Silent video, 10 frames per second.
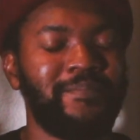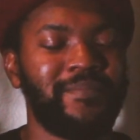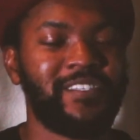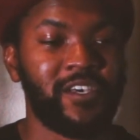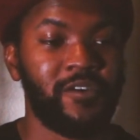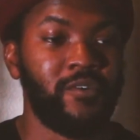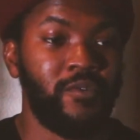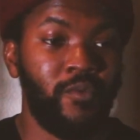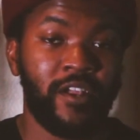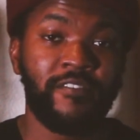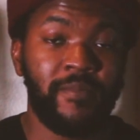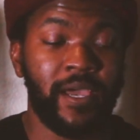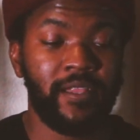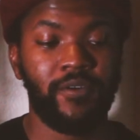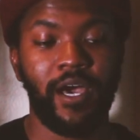So one of
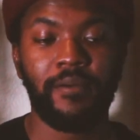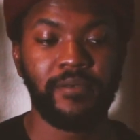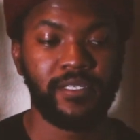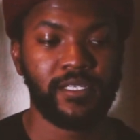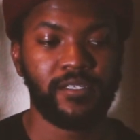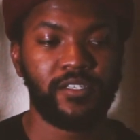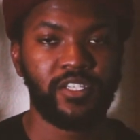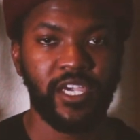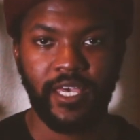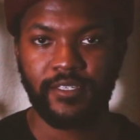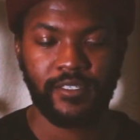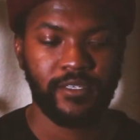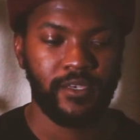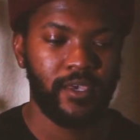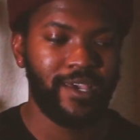my new hobbies is chess.
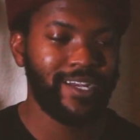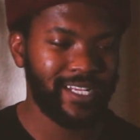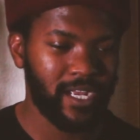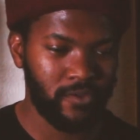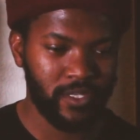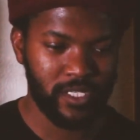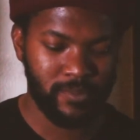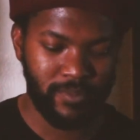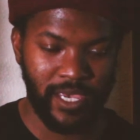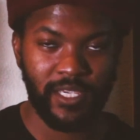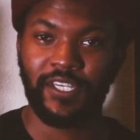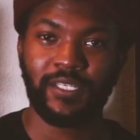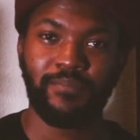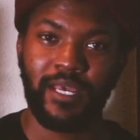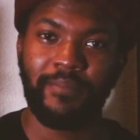Not only just playing
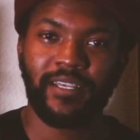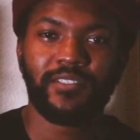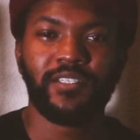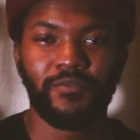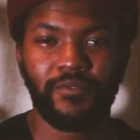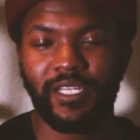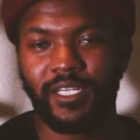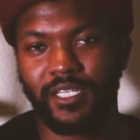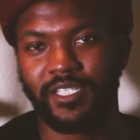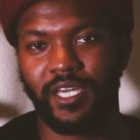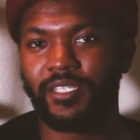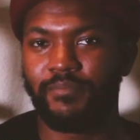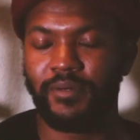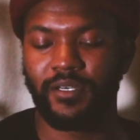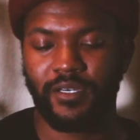chess, but I'm actually reading a chess
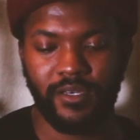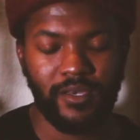book.